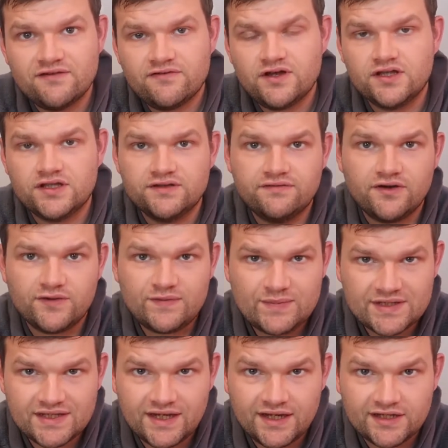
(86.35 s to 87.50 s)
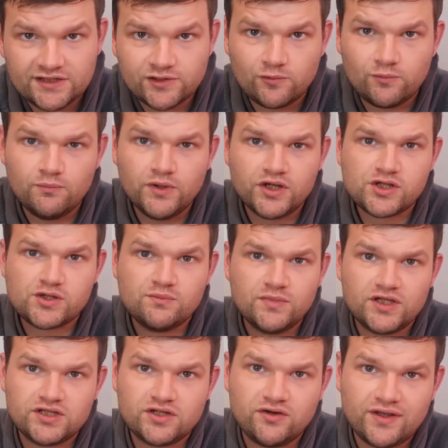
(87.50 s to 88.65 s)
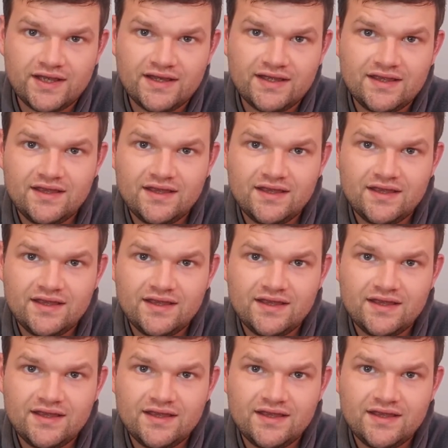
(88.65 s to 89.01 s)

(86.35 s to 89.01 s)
35%, so much higher.